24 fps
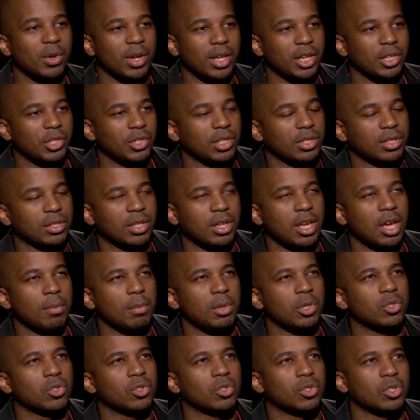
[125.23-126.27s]
and it just kept me
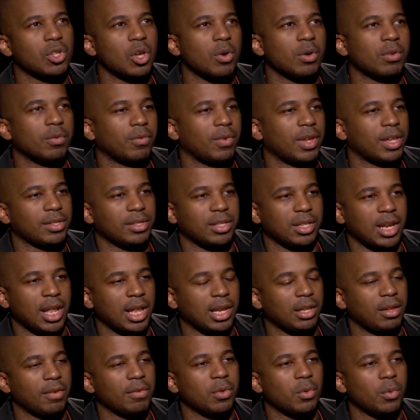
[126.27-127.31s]
so invested. And I
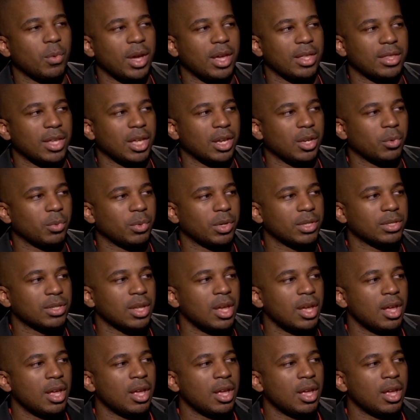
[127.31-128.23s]
love the way that it was